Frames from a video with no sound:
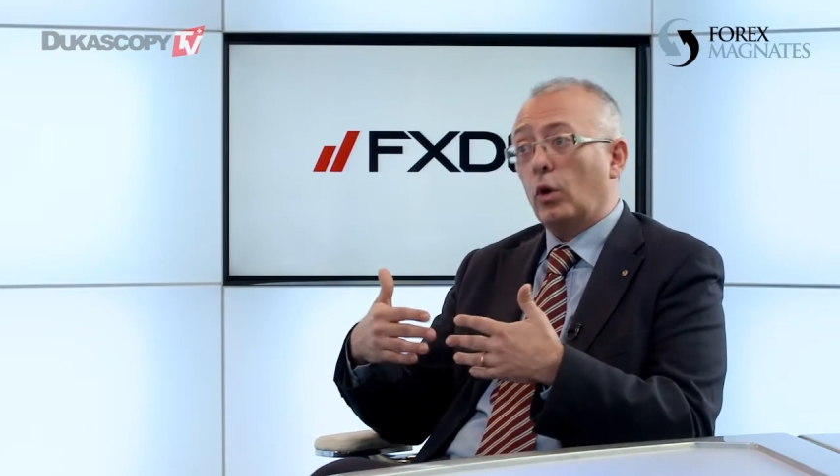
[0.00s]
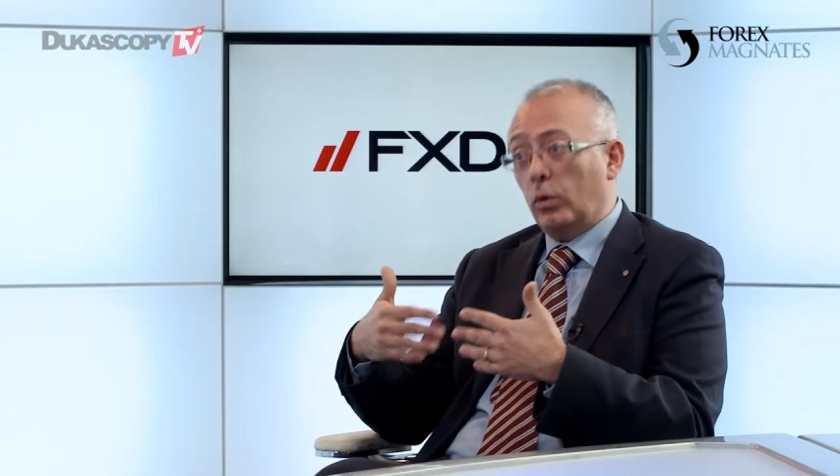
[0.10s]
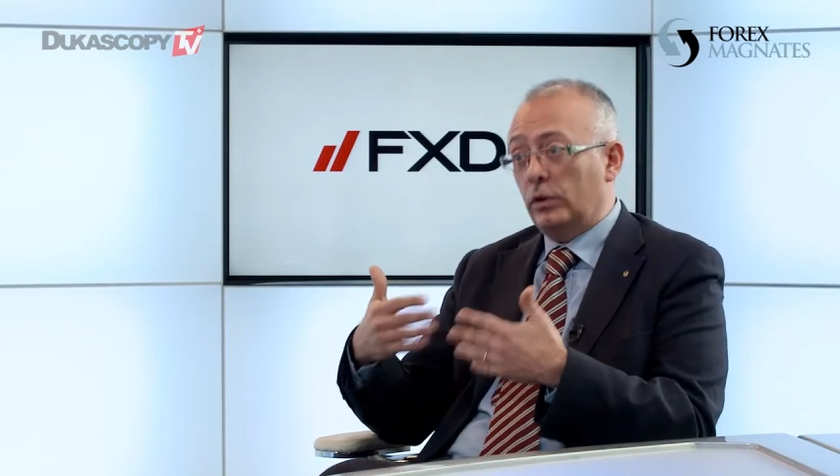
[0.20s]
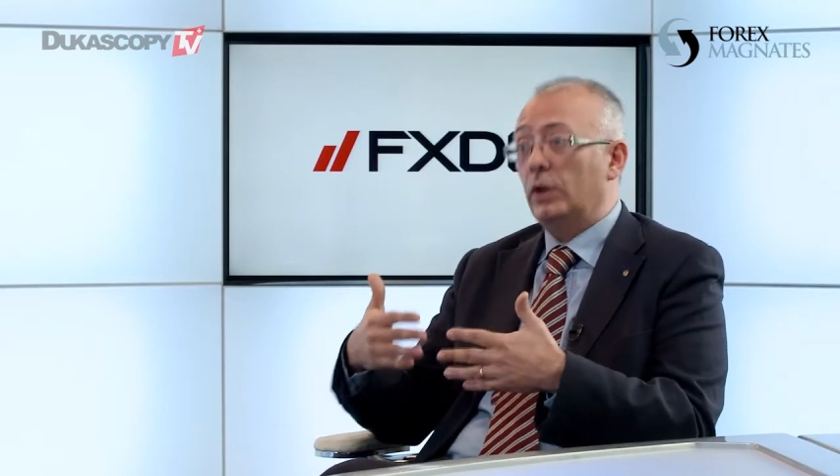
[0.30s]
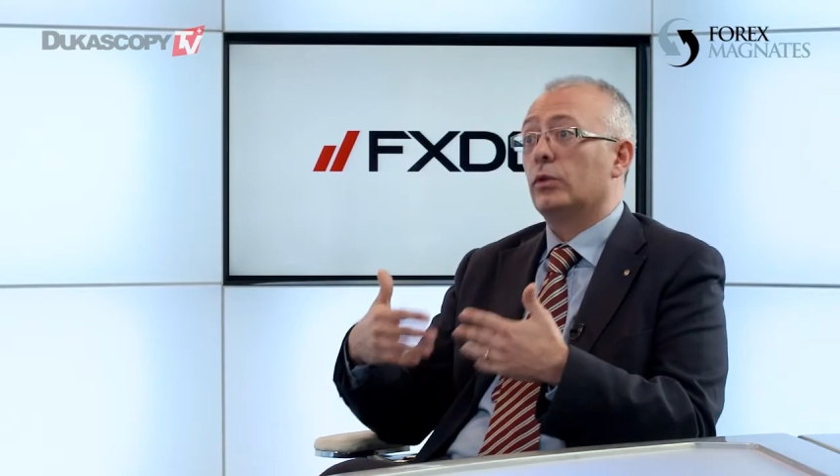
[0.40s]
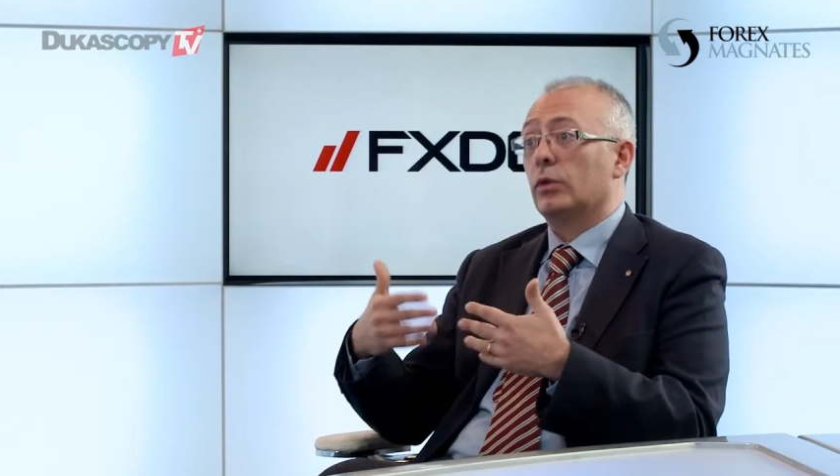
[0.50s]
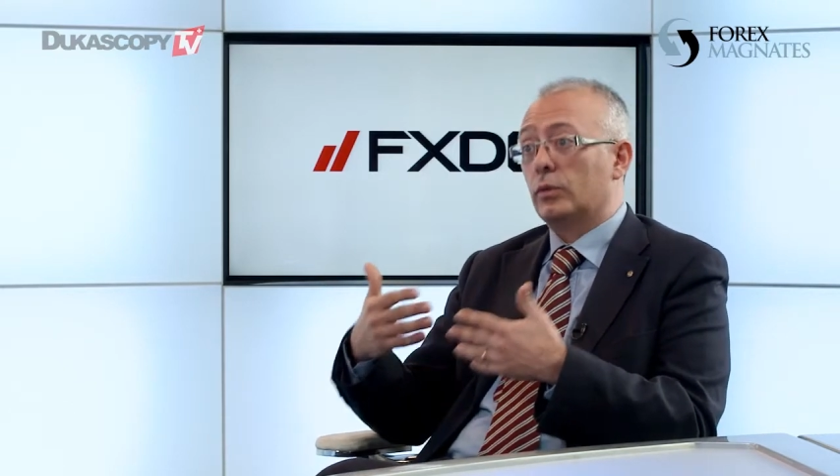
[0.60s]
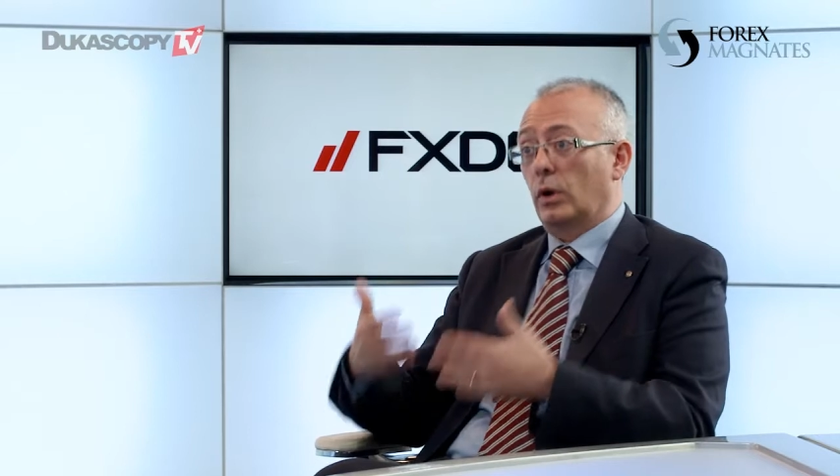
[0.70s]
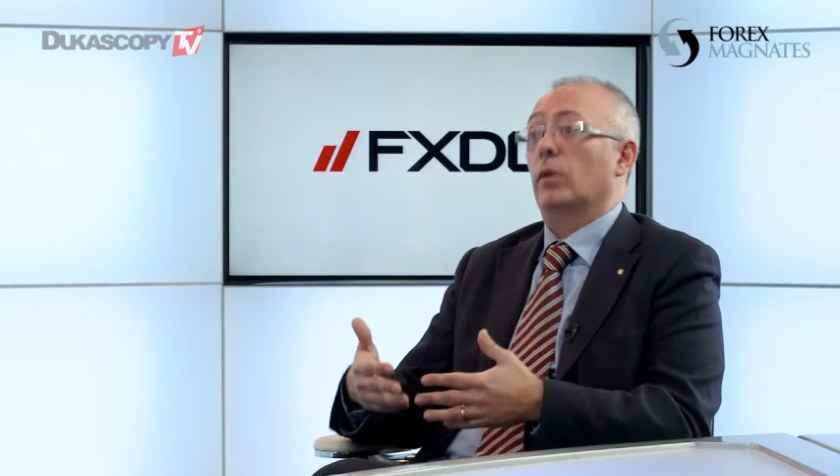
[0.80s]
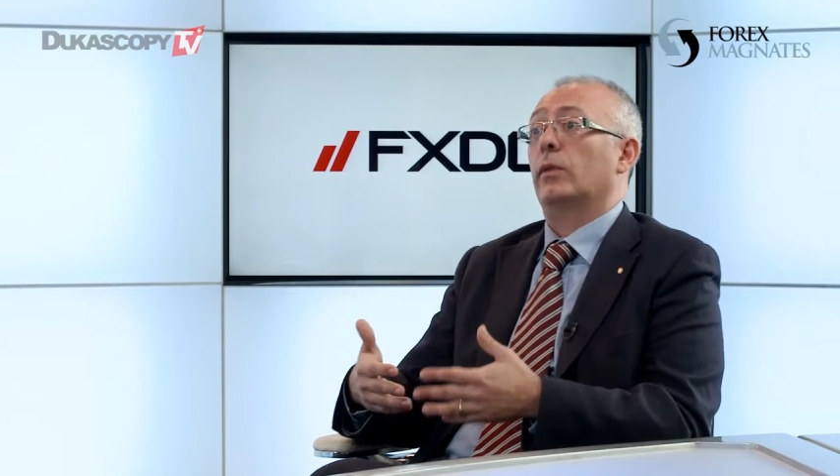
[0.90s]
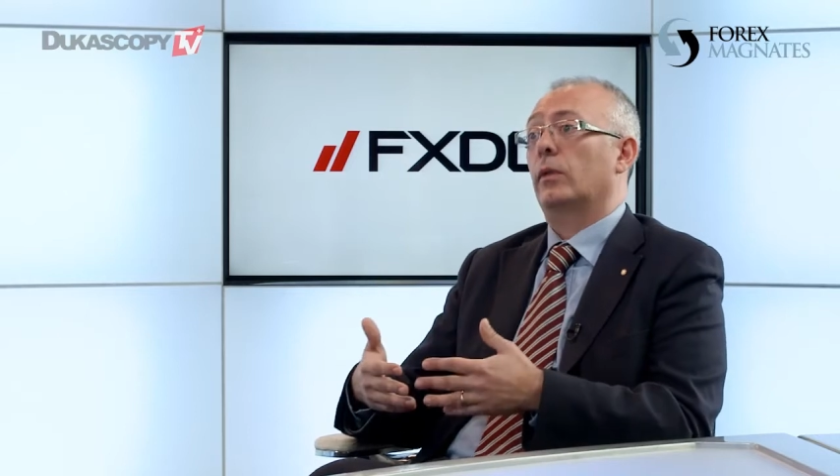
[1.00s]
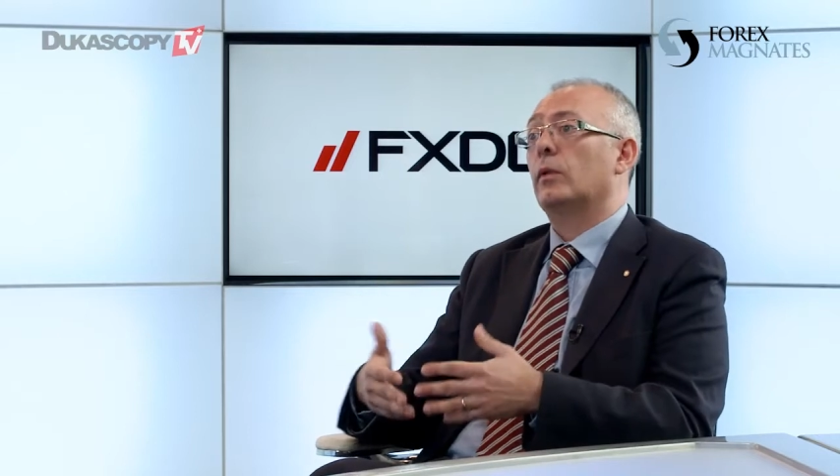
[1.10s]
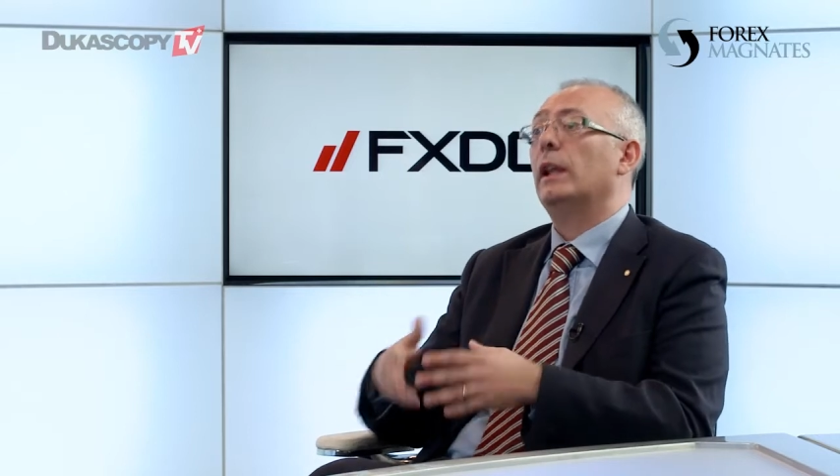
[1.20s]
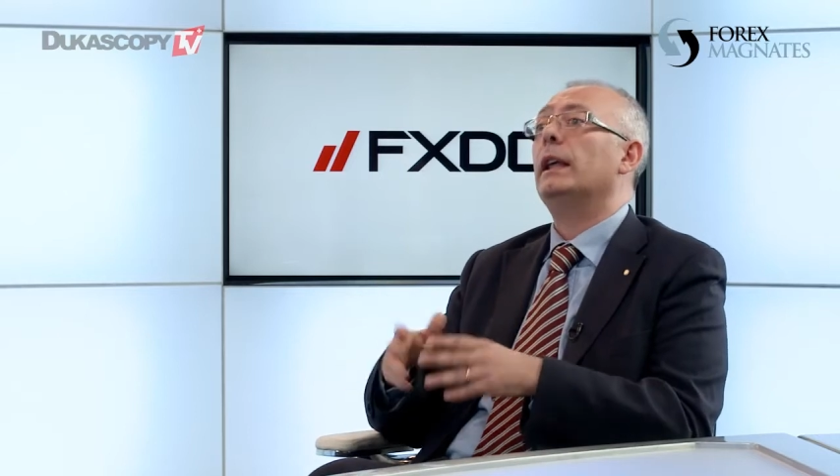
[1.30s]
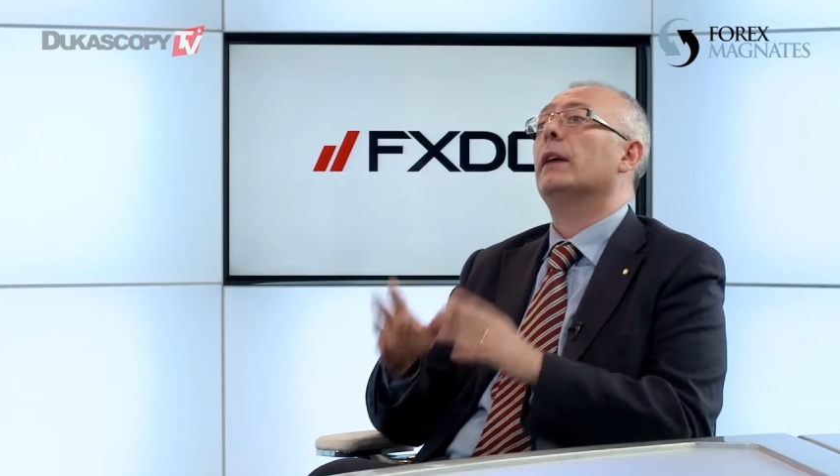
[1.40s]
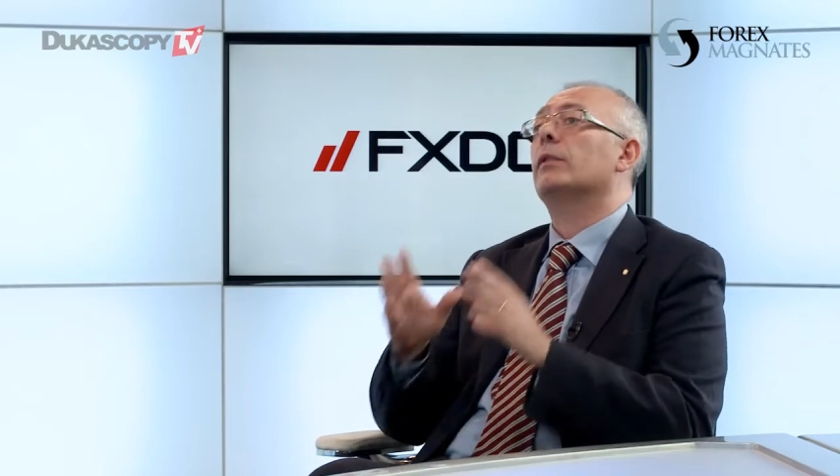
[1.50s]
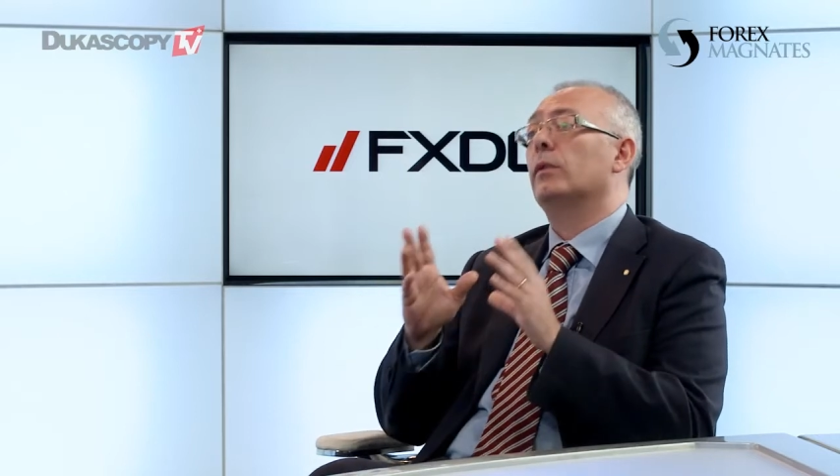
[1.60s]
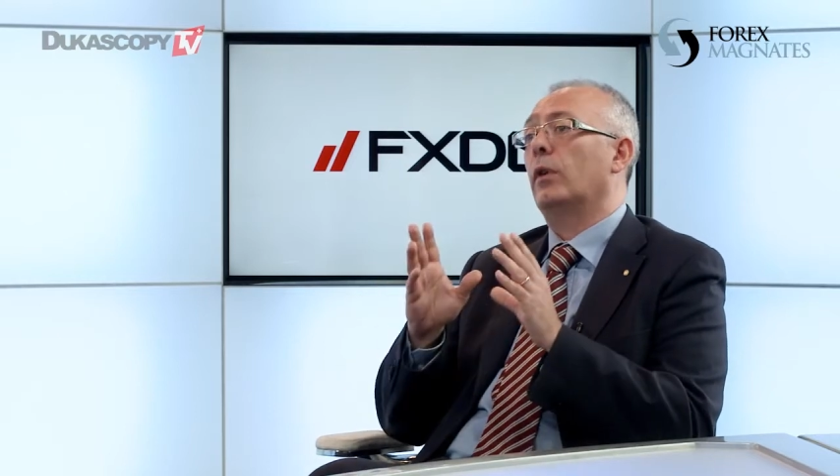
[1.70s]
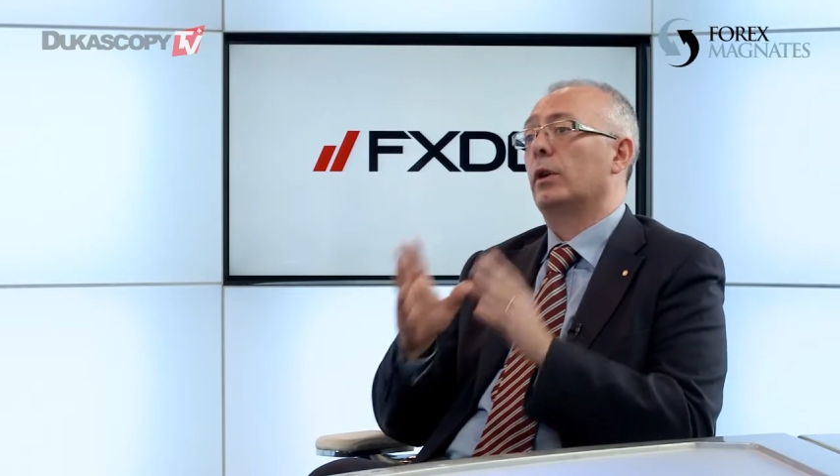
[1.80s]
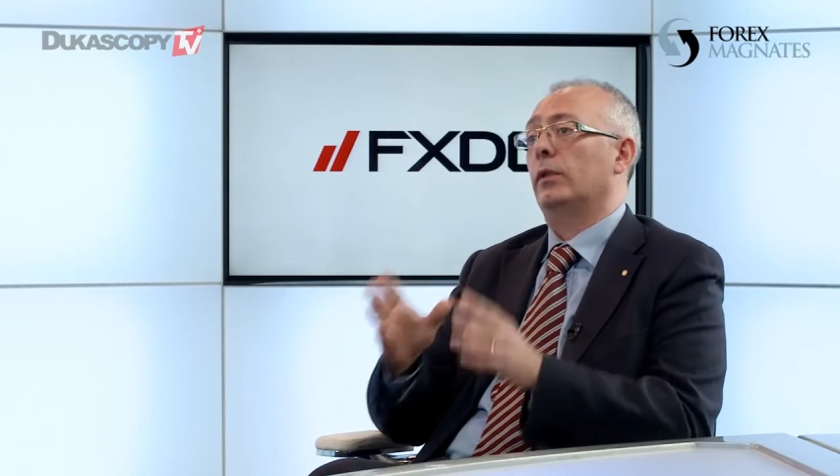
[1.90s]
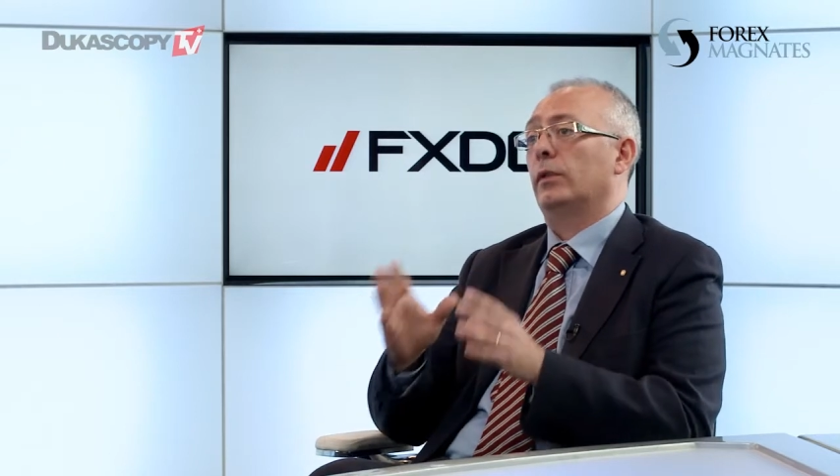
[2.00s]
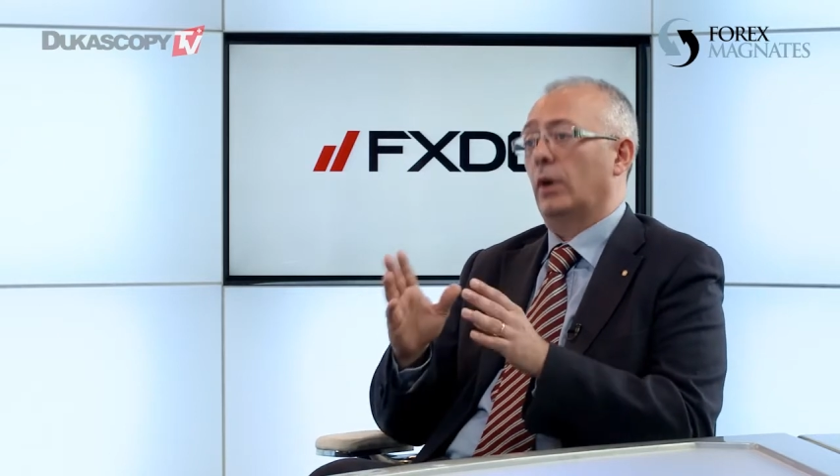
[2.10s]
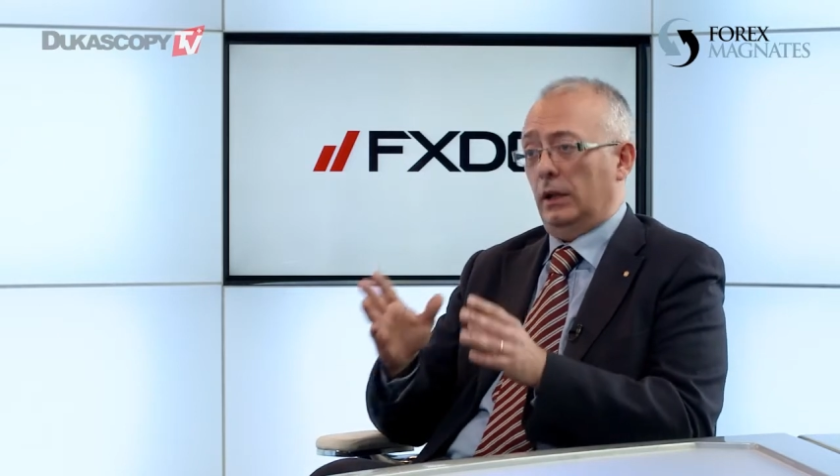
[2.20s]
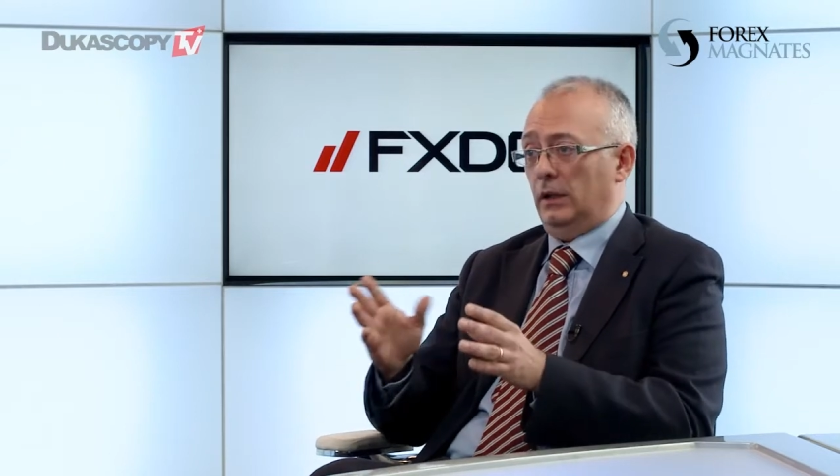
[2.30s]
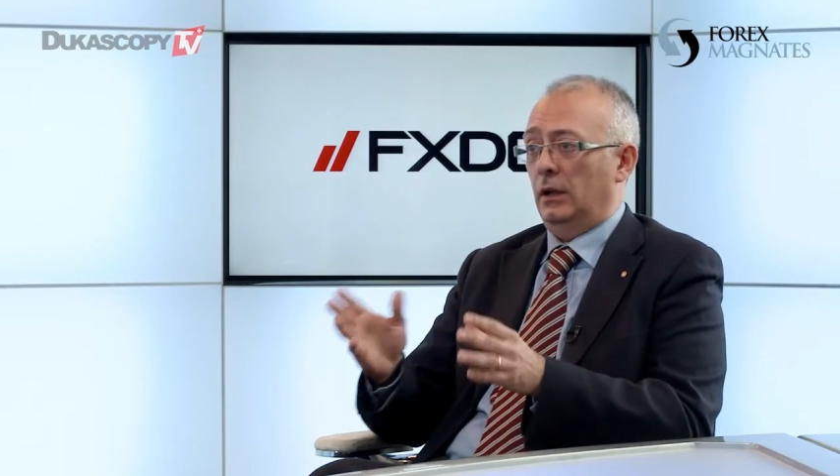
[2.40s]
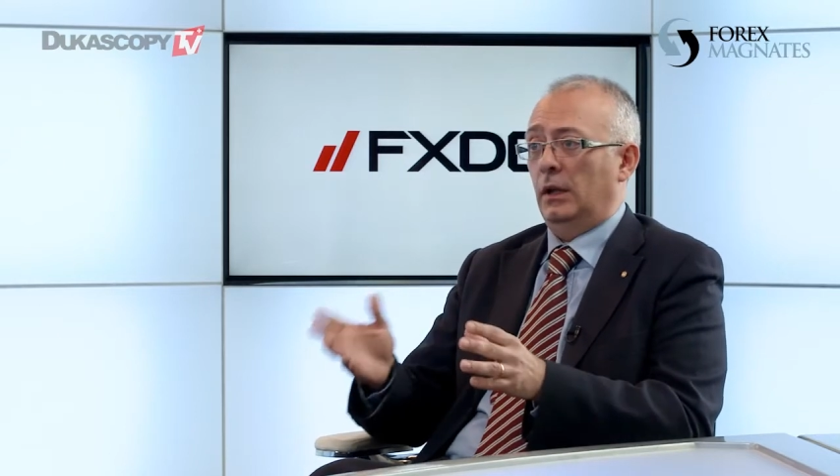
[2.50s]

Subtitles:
continue to grow really have to focus on